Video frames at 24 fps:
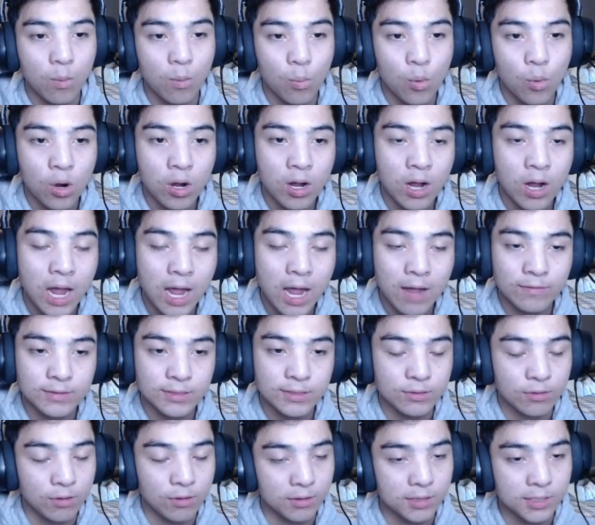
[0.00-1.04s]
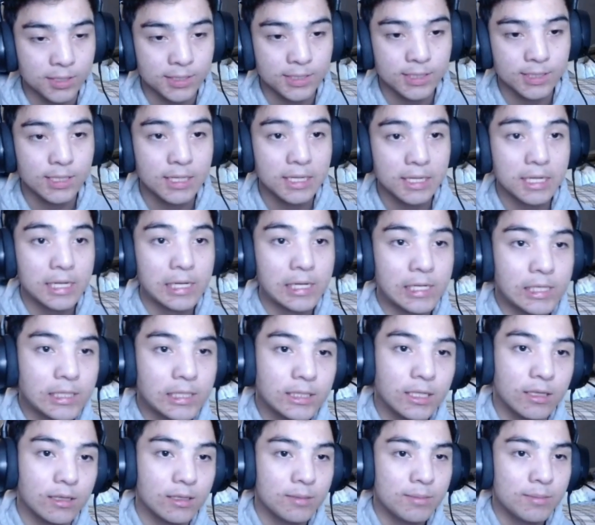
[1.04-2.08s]
and what has not?
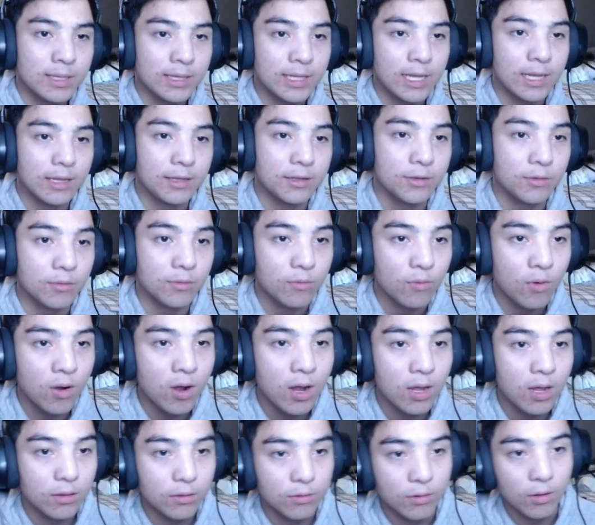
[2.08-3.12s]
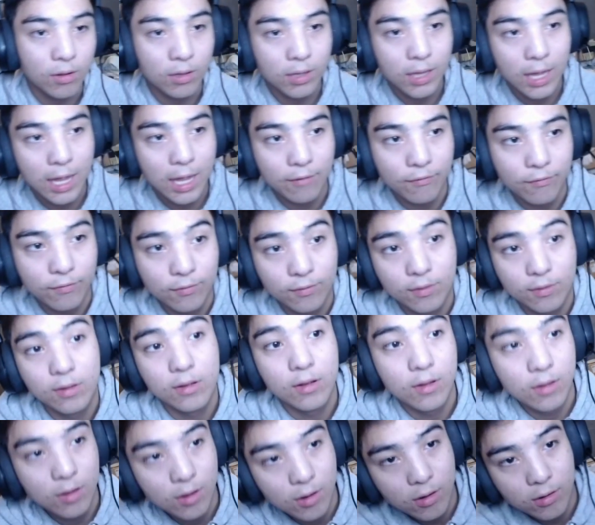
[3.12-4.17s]
So let me tell you what not have.
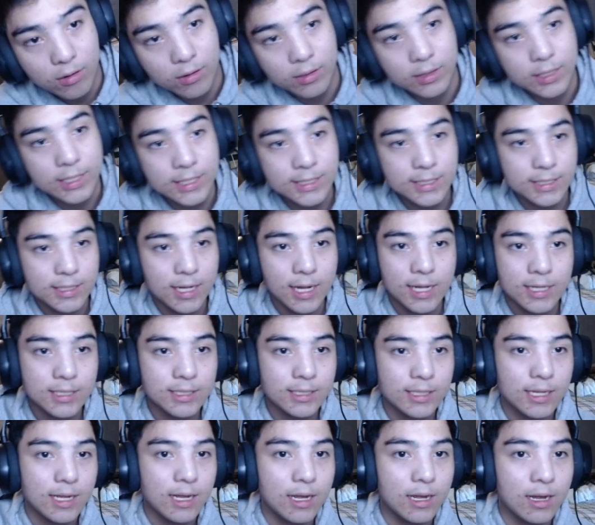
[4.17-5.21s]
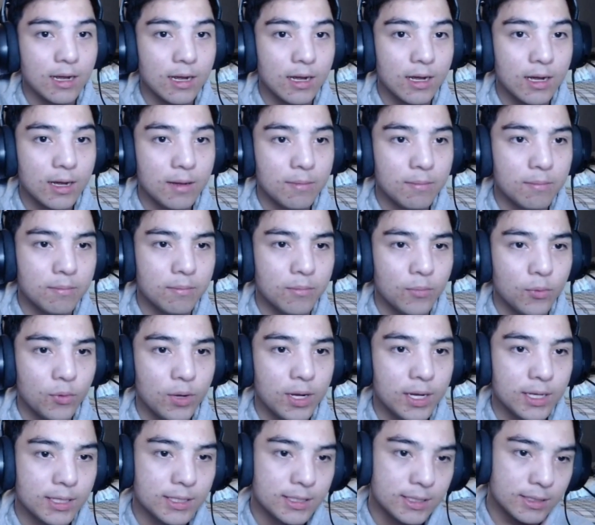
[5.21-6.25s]
Okay, these guys. Um,
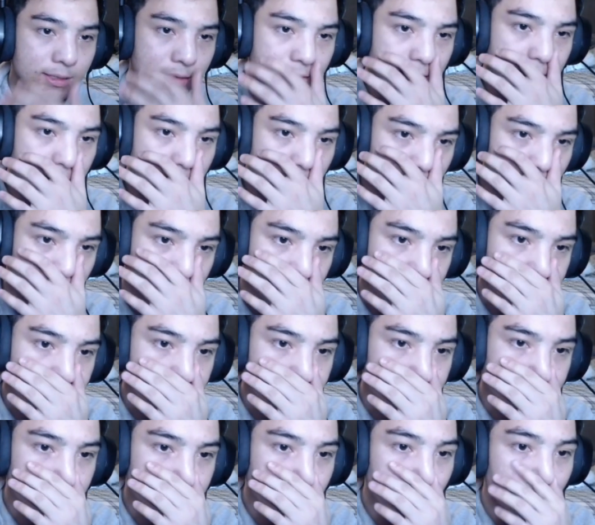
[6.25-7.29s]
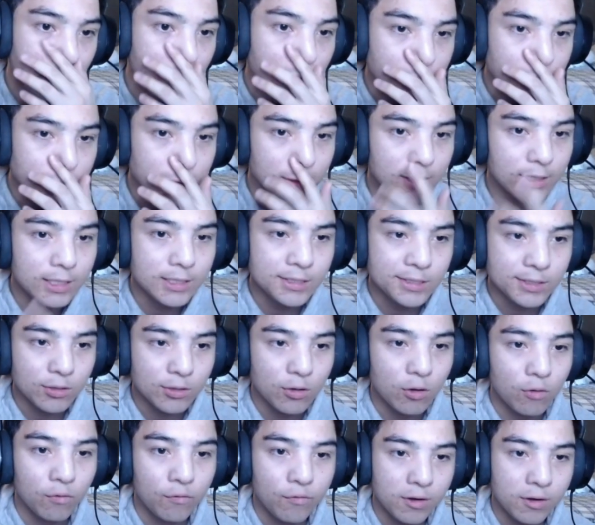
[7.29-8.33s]
wait. So let's
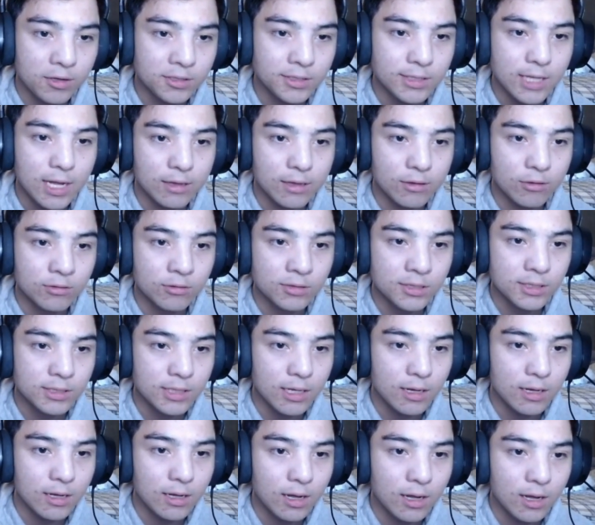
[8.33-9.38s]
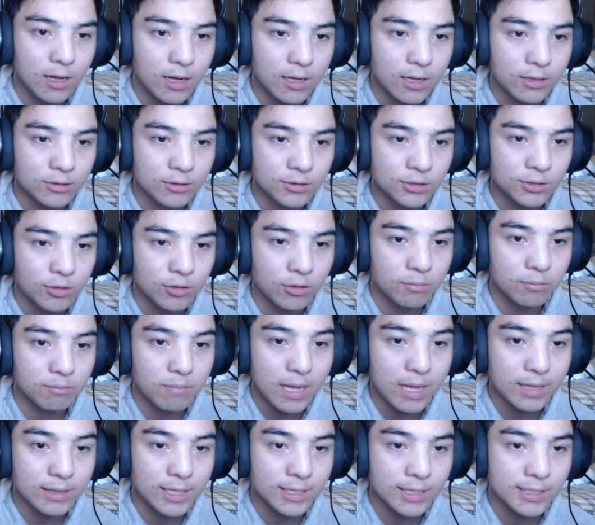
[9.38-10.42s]
go first. Announce. Uh, announce got
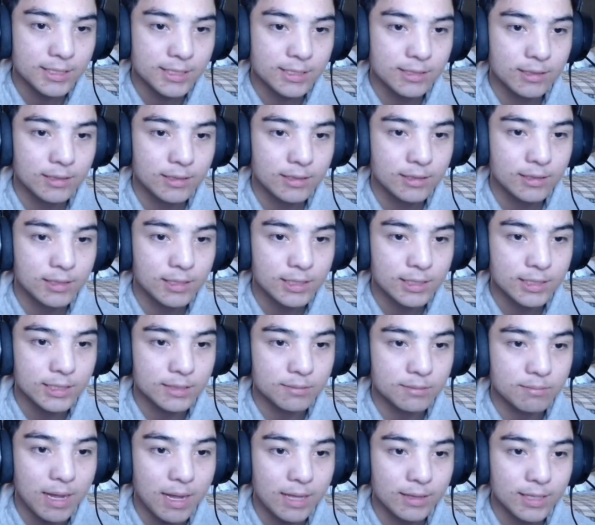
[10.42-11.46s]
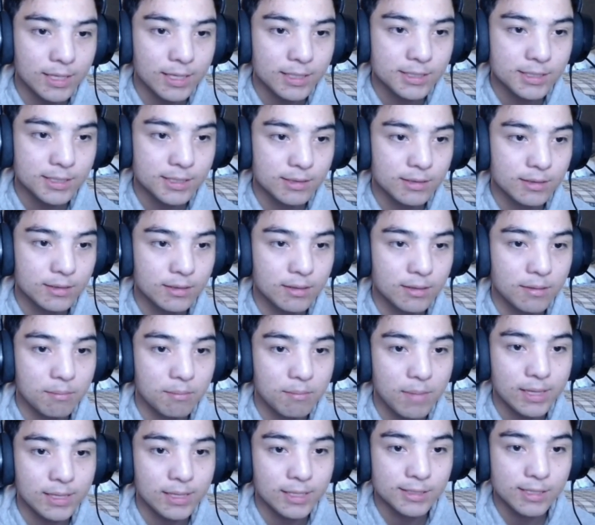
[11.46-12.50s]
bannets. This is bannets.
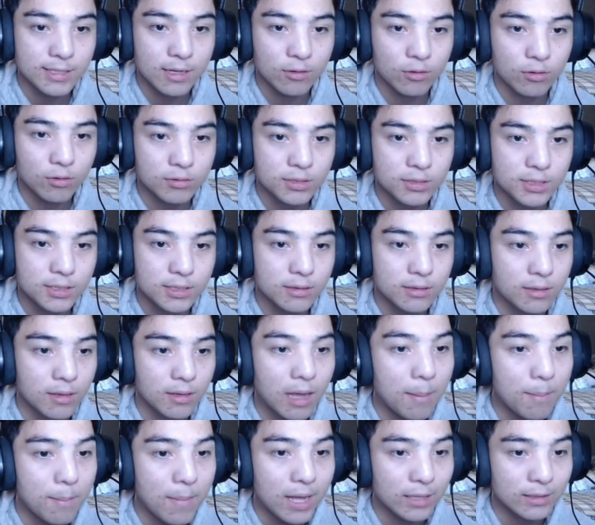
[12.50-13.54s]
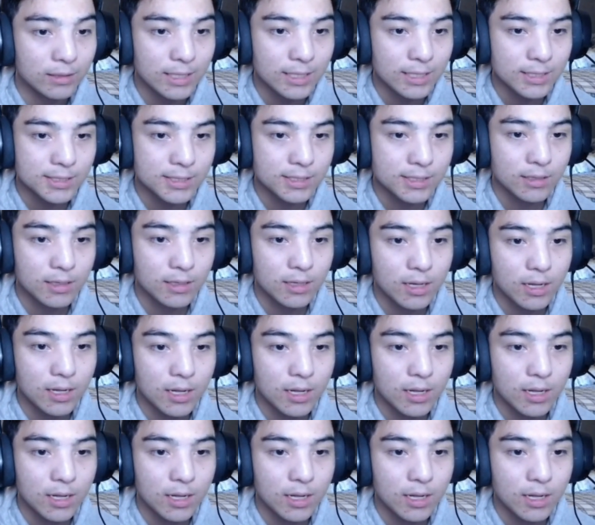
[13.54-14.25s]
Bannets accounts. Bannets.